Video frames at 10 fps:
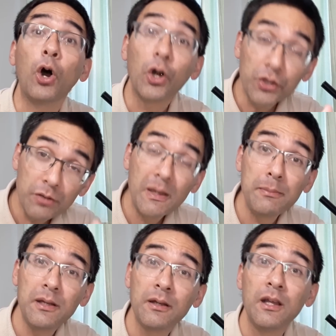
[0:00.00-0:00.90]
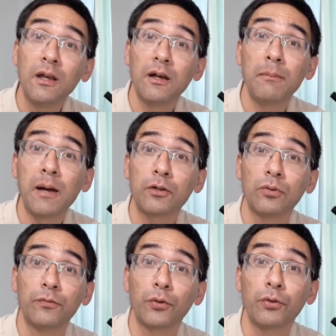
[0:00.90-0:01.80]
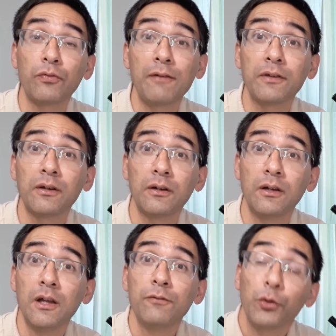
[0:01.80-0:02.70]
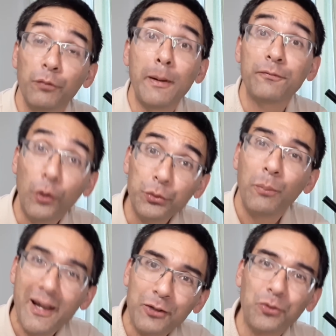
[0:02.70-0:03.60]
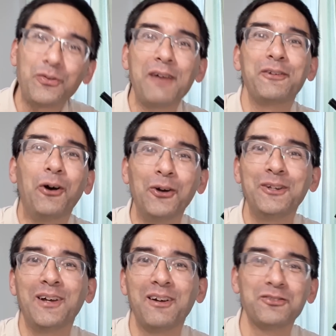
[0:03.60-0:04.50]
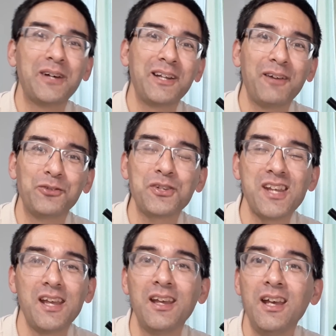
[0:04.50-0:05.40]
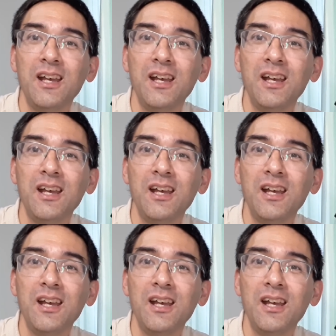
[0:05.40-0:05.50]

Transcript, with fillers: Art maybe uh, uh, photo photomicrographic art. I rather have to say.